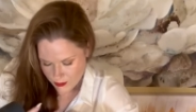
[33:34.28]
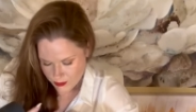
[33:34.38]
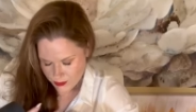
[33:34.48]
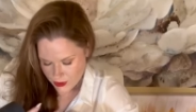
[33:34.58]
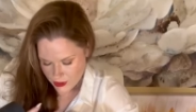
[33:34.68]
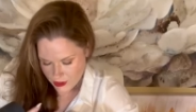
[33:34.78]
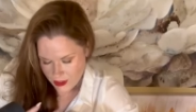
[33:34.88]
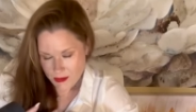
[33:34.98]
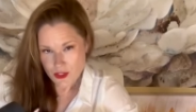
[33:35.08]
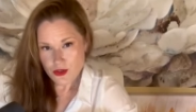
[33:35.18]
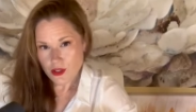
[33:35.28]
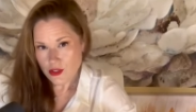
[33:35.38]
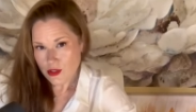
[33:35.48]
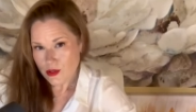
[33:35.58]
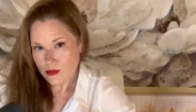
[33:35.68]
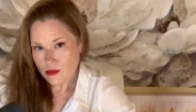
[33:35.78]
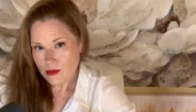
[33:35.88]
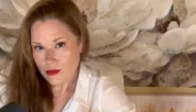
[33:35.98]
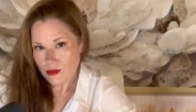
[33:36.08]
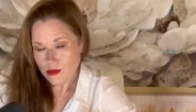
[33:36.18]
But uh, that means you're on your own
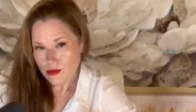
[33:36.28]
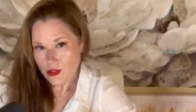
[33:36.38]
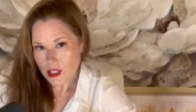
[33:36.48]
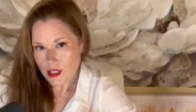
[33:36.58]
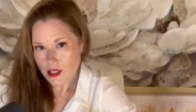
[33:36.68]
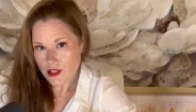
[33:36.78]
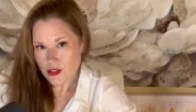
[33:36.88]
and